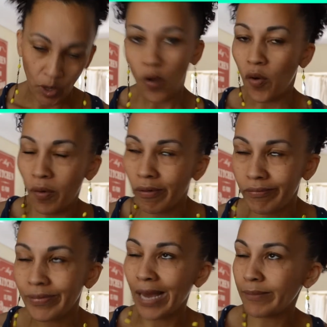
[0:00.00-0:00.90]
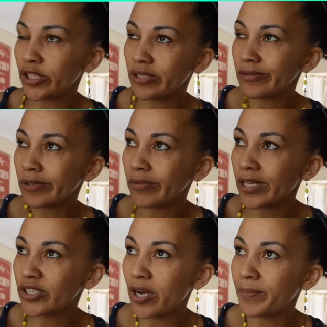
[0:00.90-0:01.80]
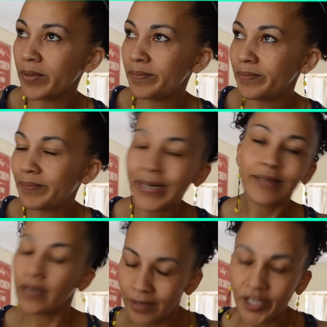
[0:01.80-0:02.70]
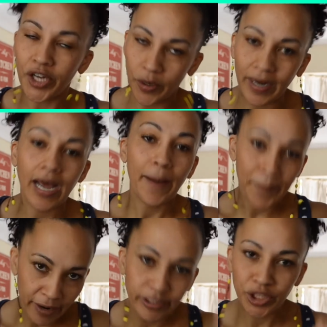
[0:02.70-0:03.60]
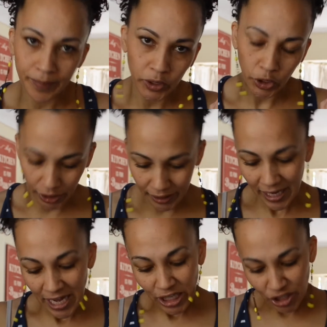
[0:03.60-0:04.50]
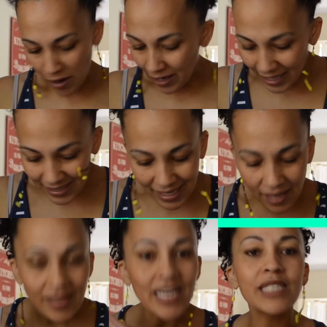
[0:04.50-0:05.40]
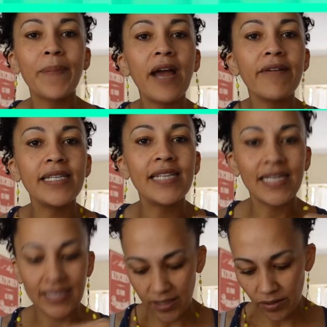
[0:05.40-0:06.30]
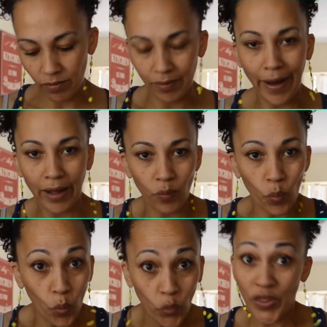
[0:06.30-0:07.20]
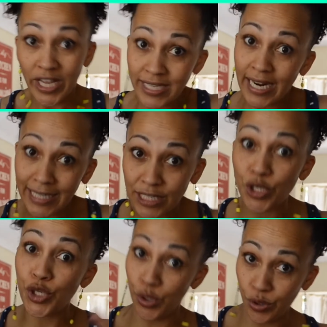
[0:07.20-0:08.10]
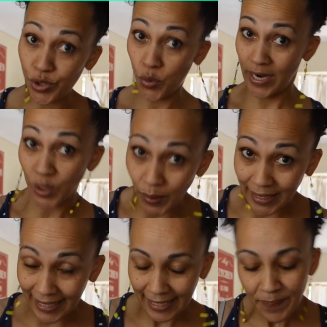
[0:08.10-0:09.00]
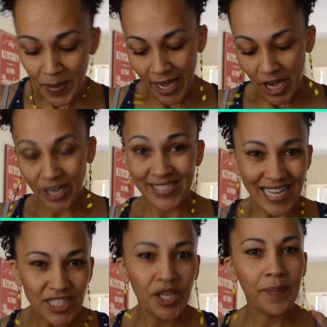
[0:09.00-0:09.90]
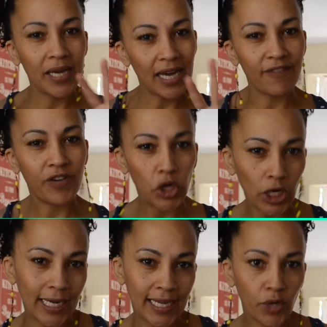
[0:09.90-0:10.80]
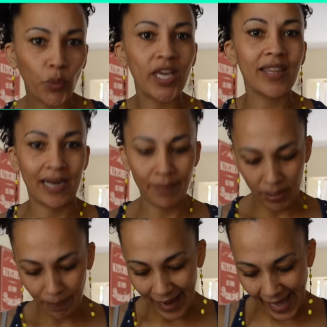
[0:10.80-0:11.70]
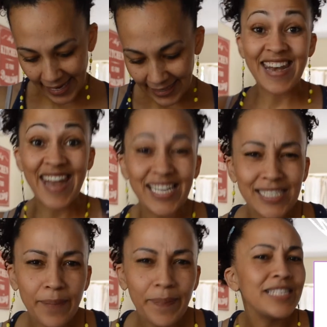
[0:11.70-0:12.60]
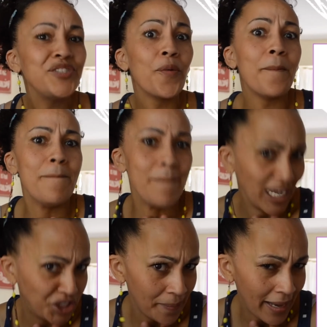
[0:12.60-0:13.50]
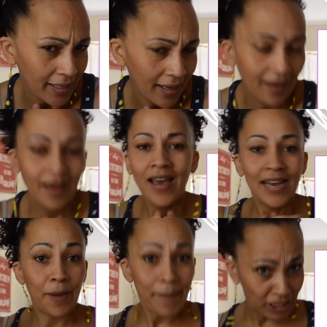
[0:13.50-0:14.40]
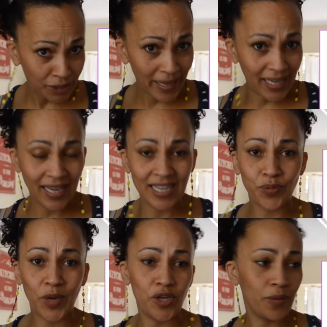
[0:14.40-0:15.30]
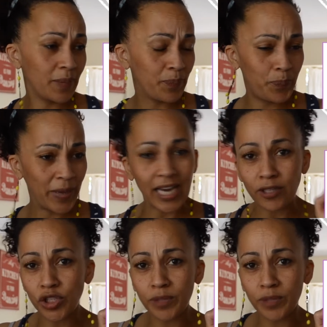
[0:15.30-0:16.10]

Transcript: or cabbage isn't a good example, but you know what, a perishable good. So I list down the expiry dates, well, things that I need to use quite quickly, because that's going to be kind of early in the week that I'm going to plan it. Next up your matchmaking. Now matchmaking is where you pick out your